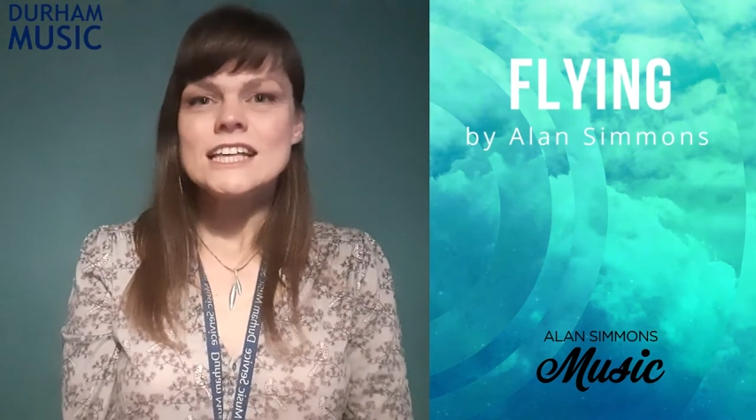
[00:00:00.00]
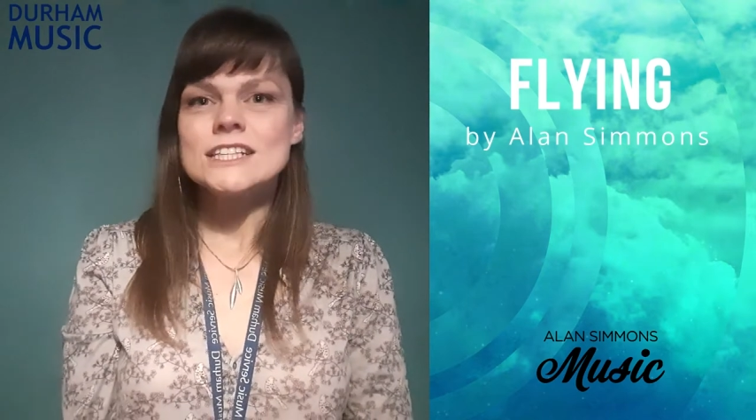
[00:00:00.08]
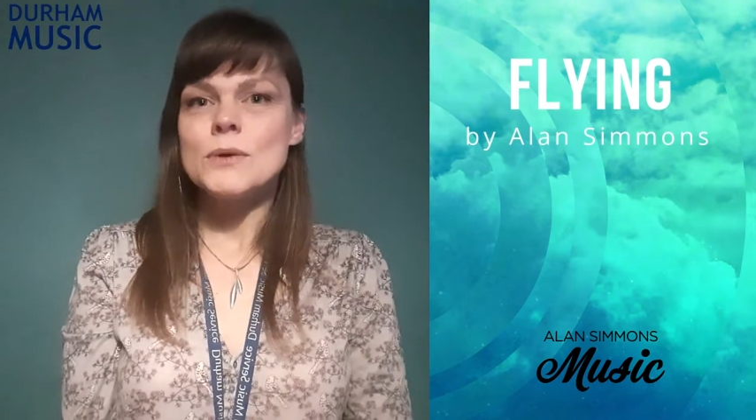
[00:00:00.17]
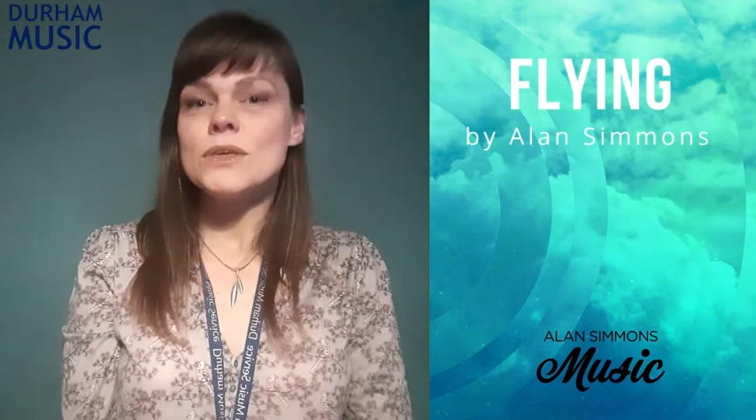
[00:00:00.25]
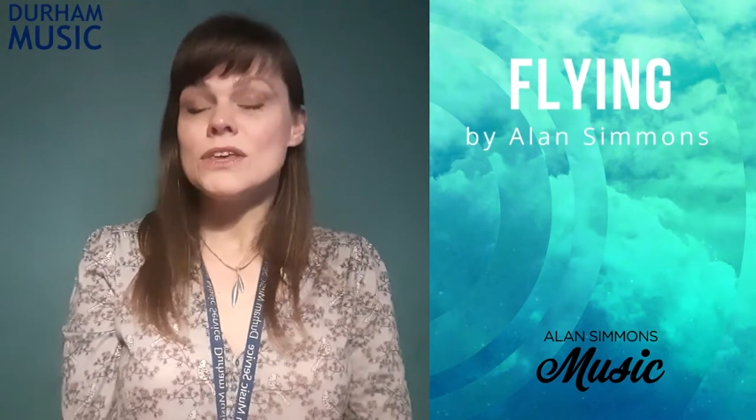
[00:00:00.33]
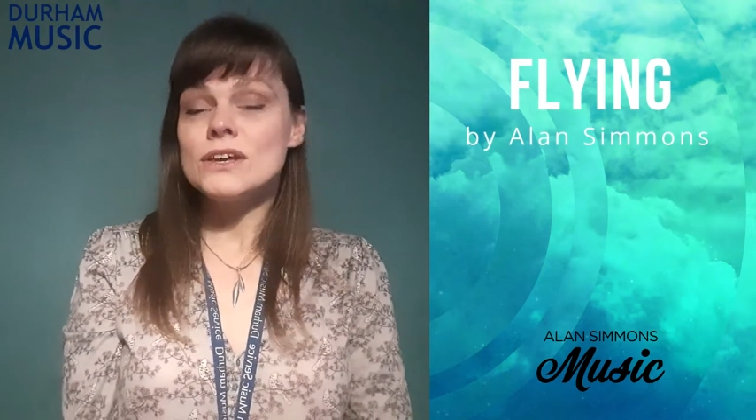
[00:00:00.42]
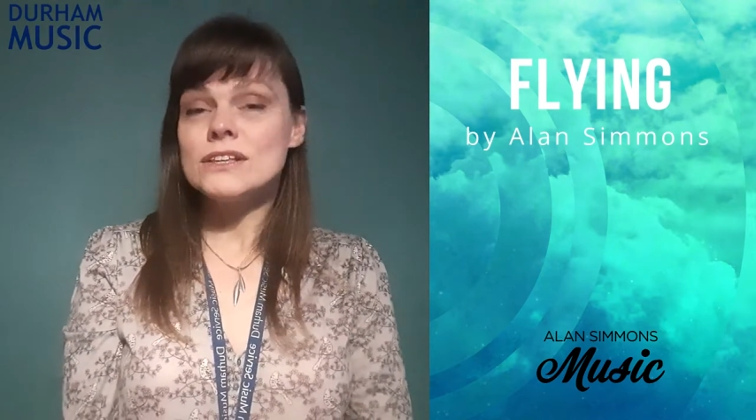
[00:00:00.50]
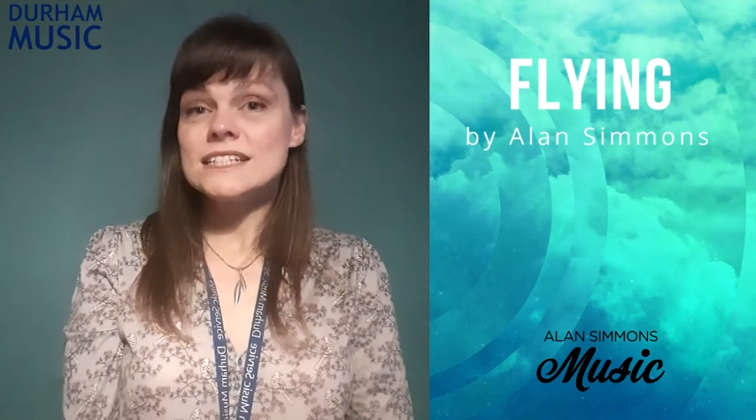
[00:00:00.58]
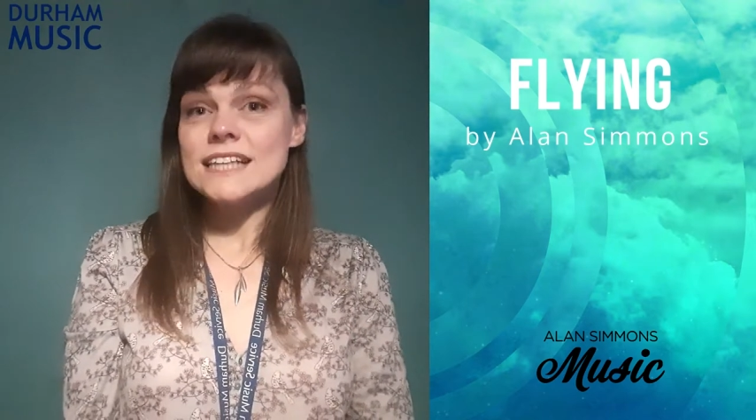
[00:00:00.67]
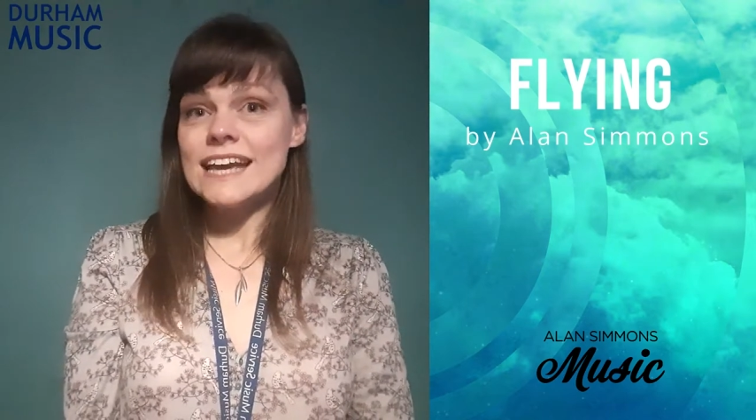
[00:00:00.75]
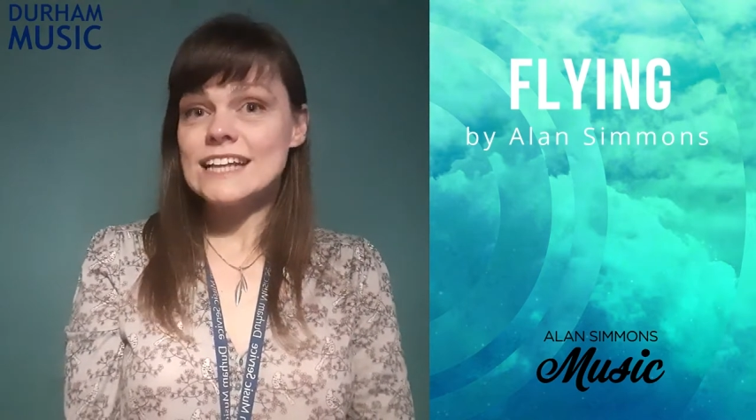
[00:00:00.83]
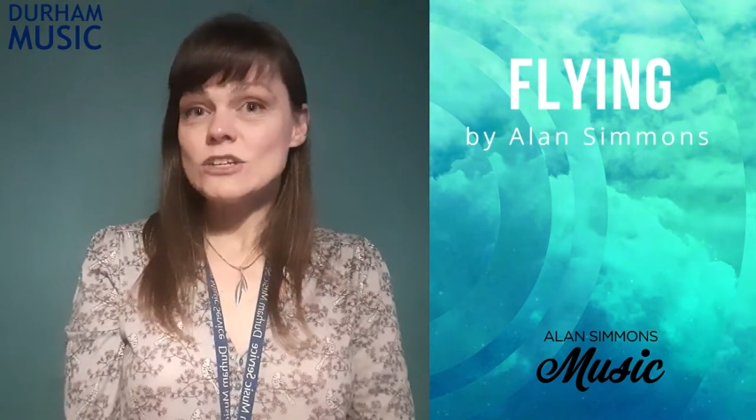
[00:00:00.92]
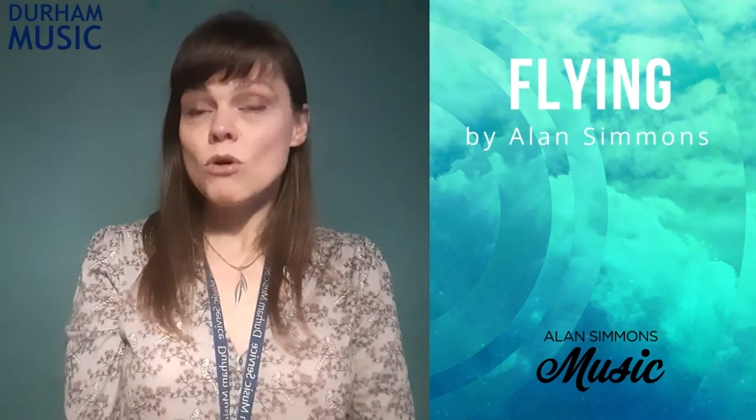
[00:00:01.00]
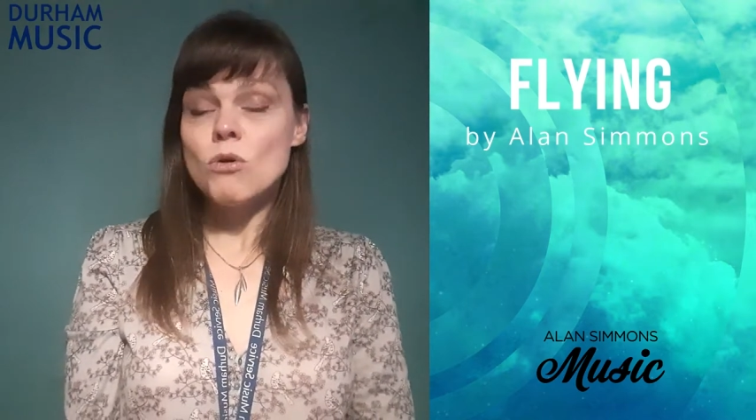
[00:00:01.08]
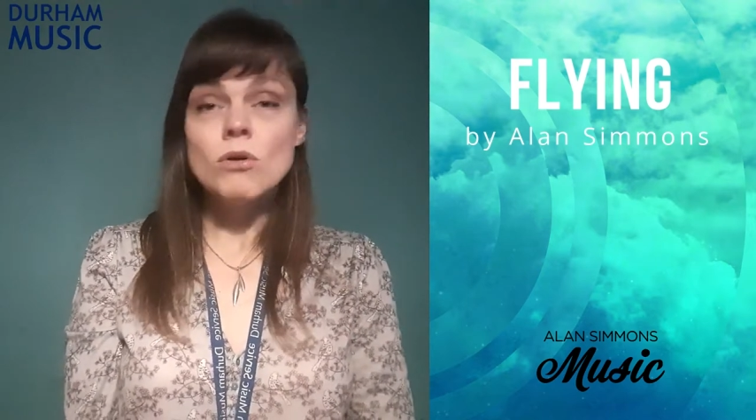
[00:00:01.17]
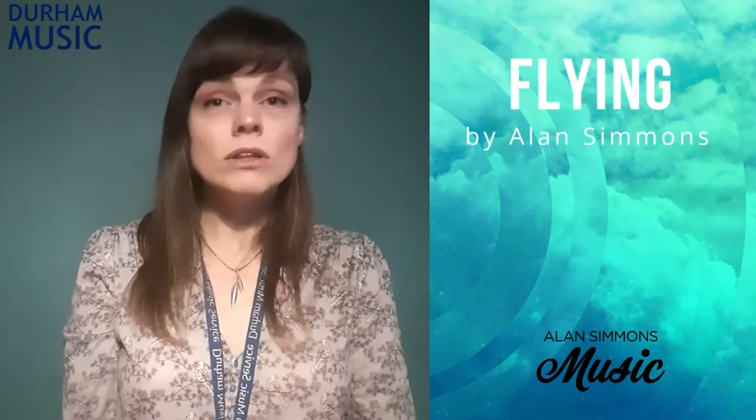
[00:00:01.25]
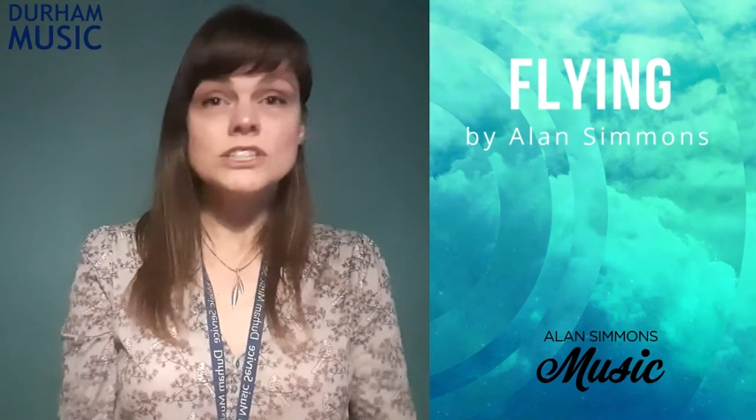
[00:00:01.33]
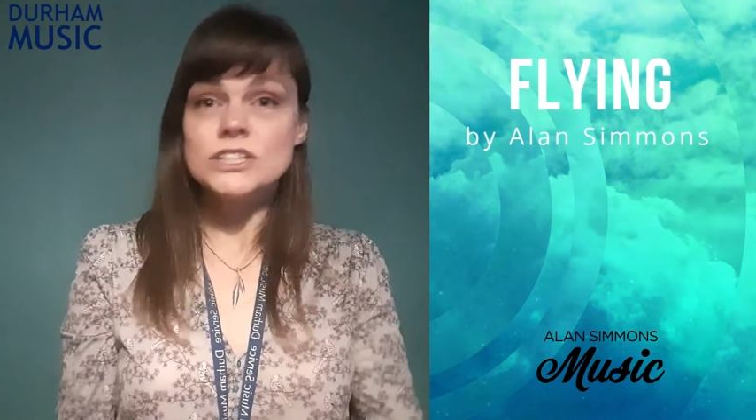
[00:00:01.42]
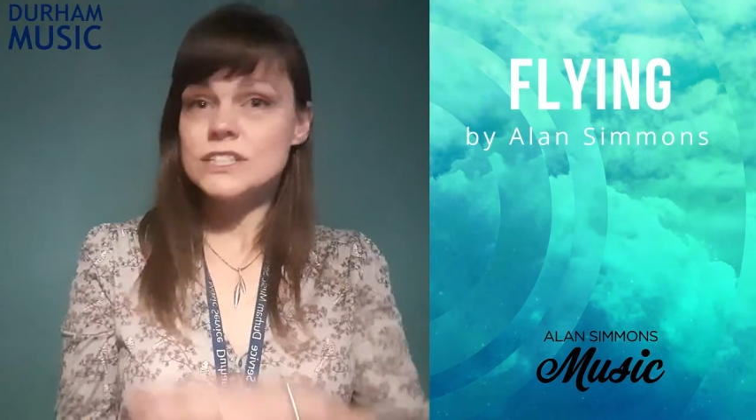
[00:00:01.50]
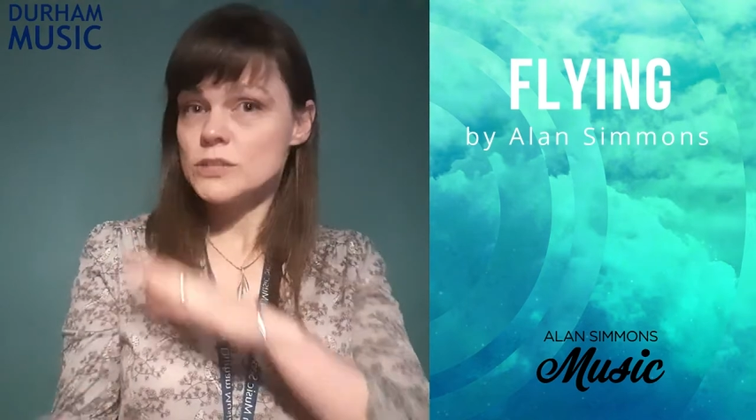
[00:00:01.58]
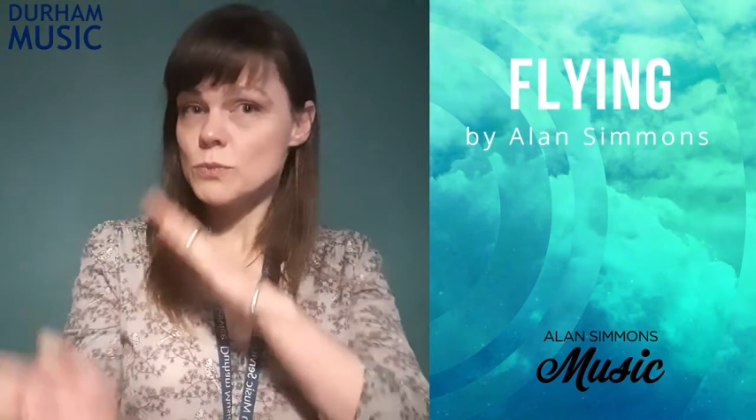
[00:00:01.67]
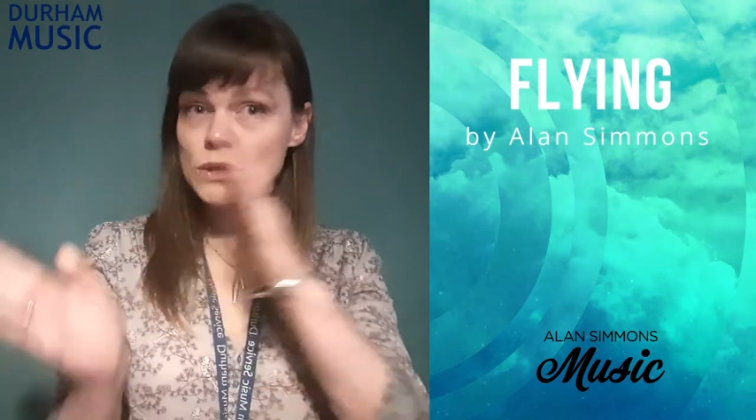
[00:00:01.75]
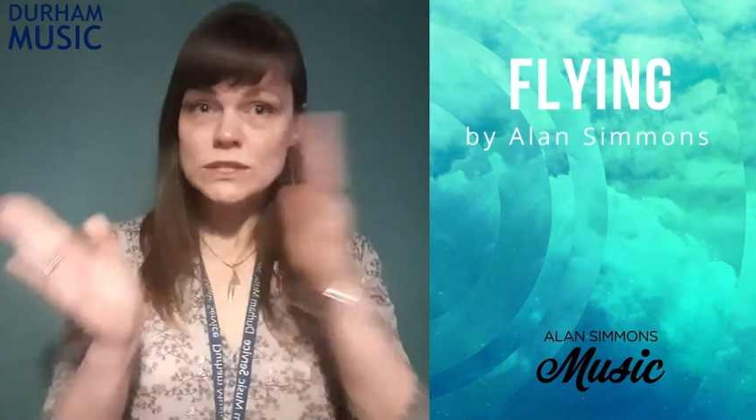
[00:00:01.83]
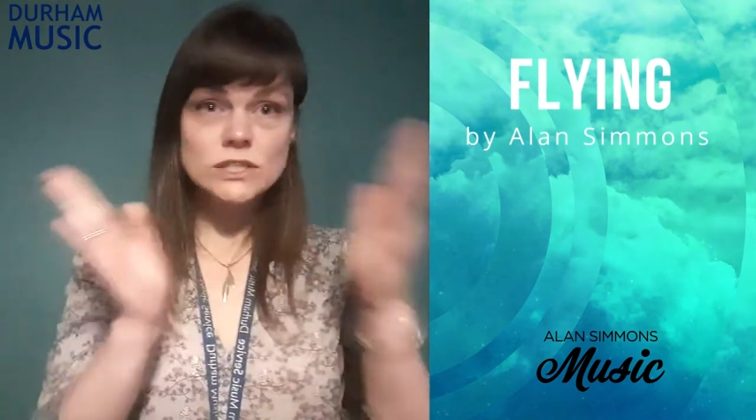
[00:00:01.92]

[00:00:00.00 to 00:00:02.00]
So you can sing it all just as one